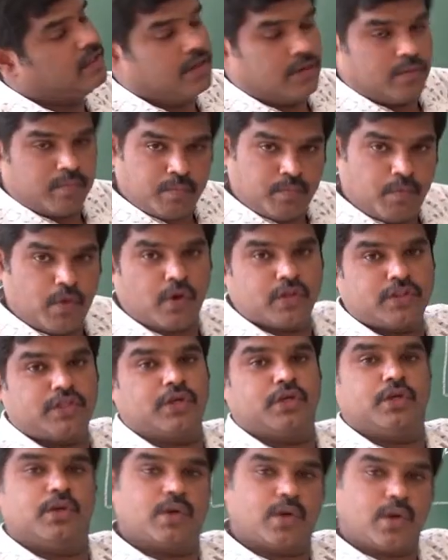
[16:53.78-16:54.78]
both
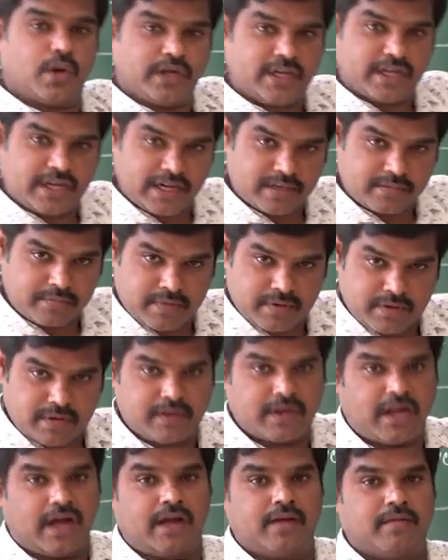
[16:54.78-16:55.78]
you are going to get
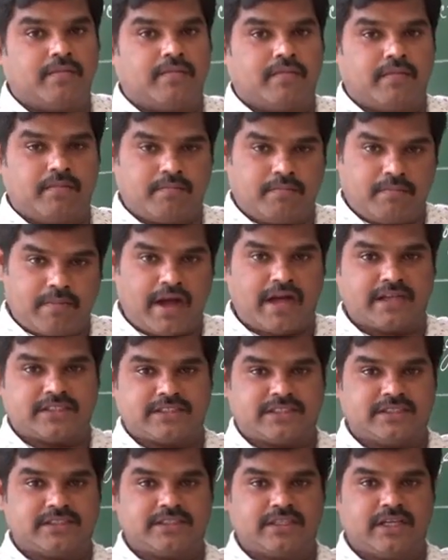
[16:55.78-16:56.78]

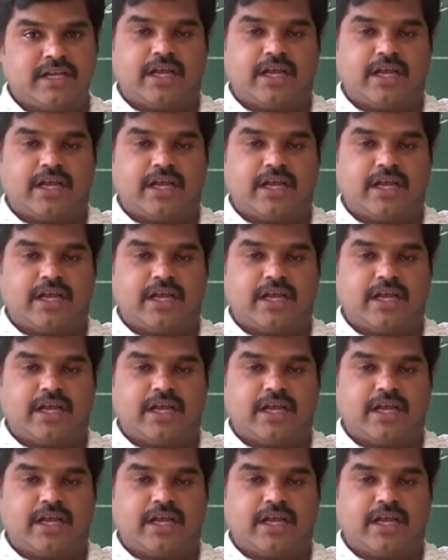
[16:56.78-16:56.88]
marks